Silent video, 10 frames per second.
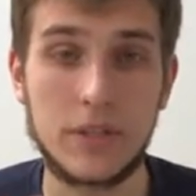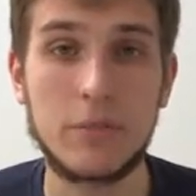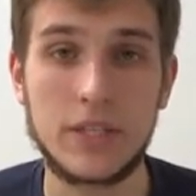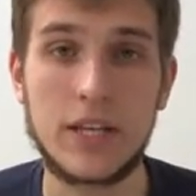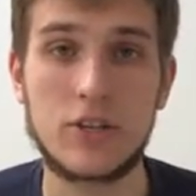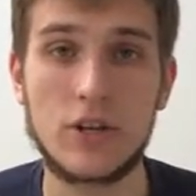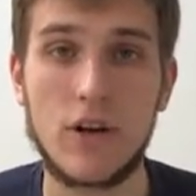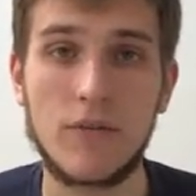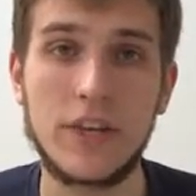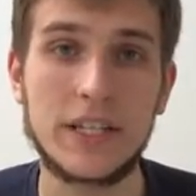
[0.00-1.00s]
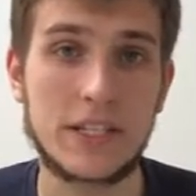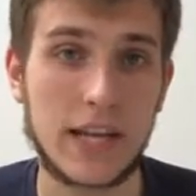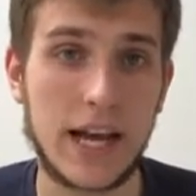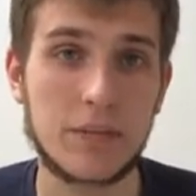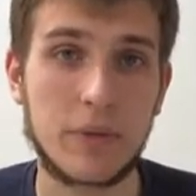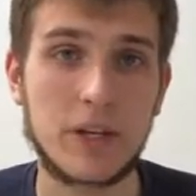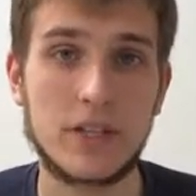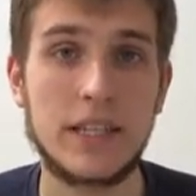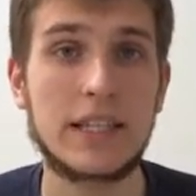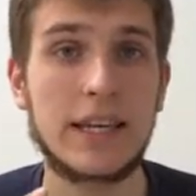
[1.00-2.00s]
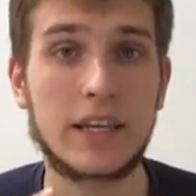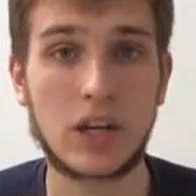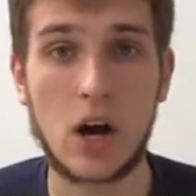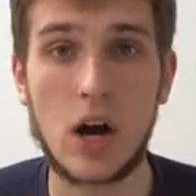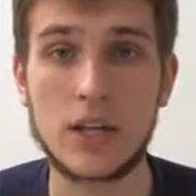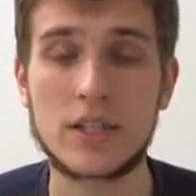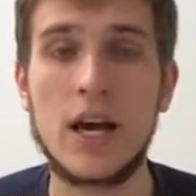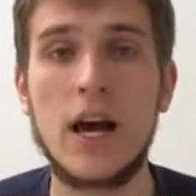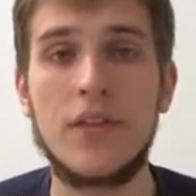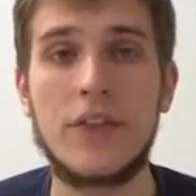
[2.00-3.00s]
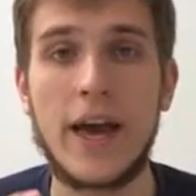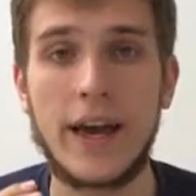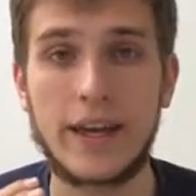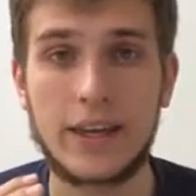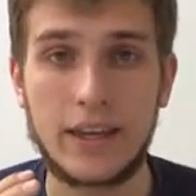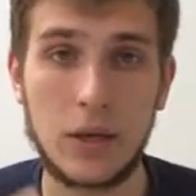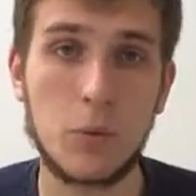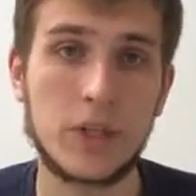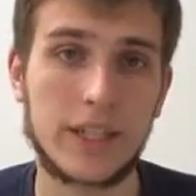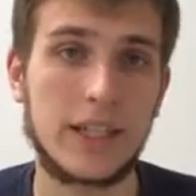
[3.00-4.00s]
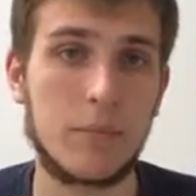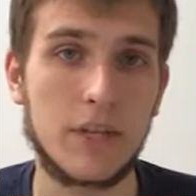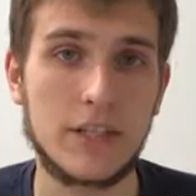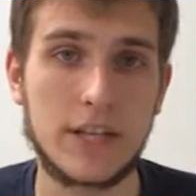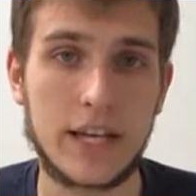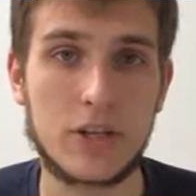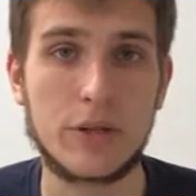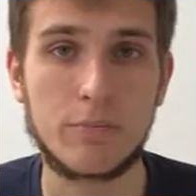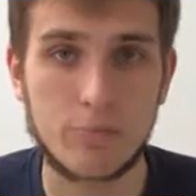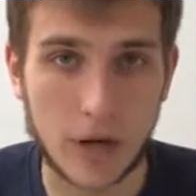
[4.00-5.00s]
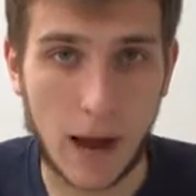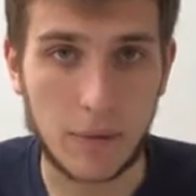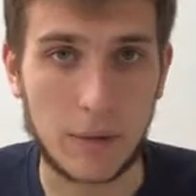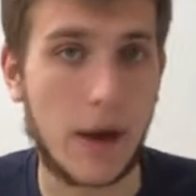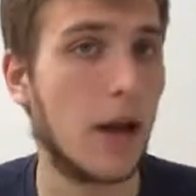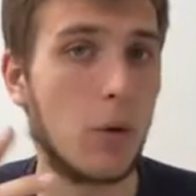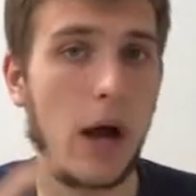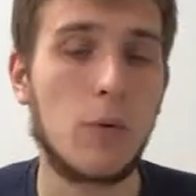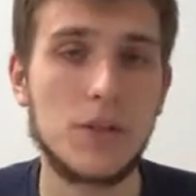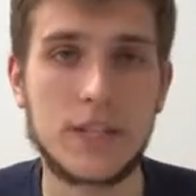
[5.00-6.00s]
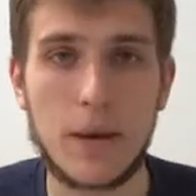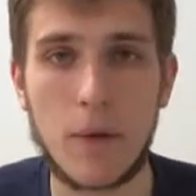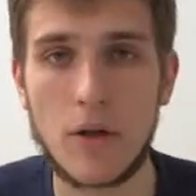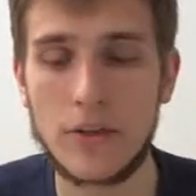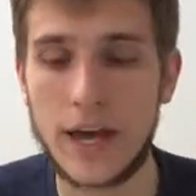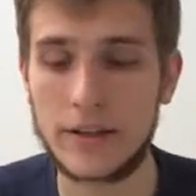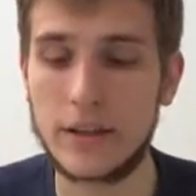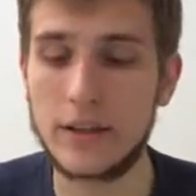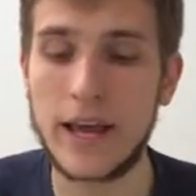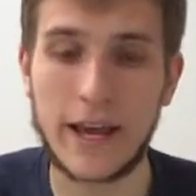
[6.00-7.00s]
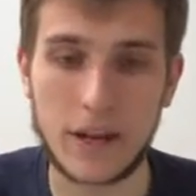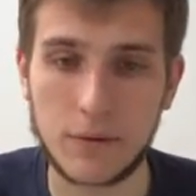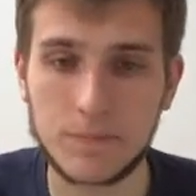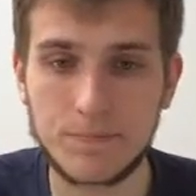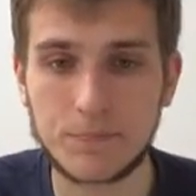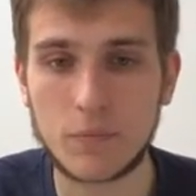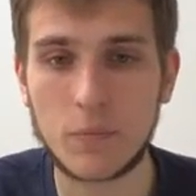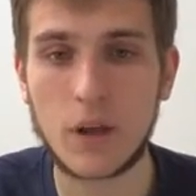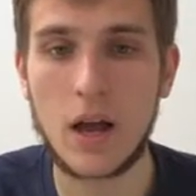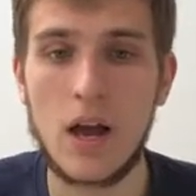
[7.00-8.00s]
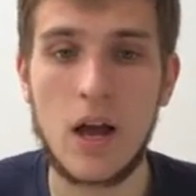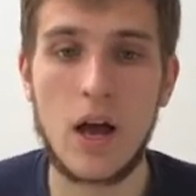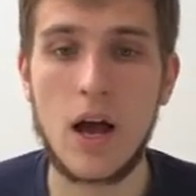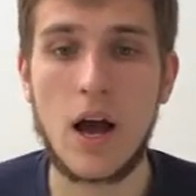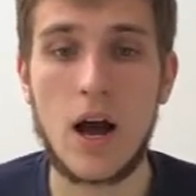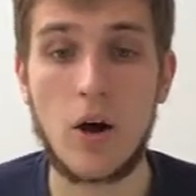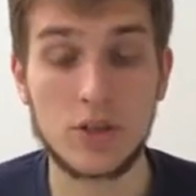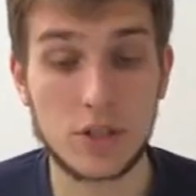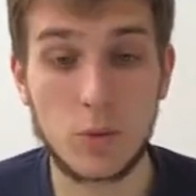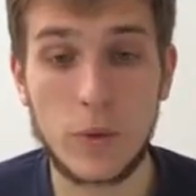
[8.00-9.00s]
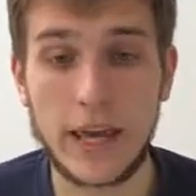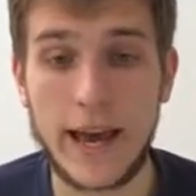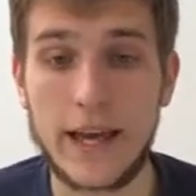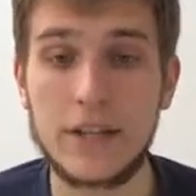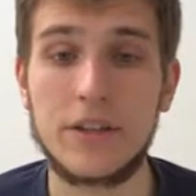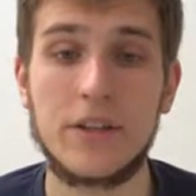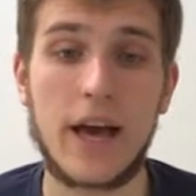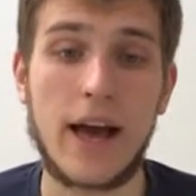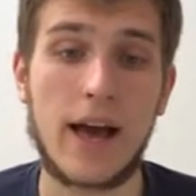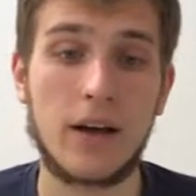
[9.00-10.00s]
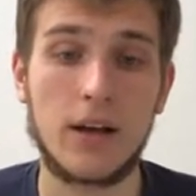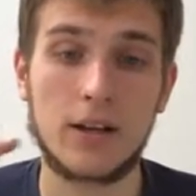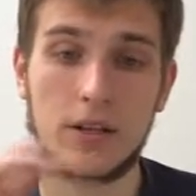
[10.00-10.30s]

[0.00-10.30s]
optimization of these tags, because it can cause the keyword cannibalization problem. I will say about that later. Also, we added the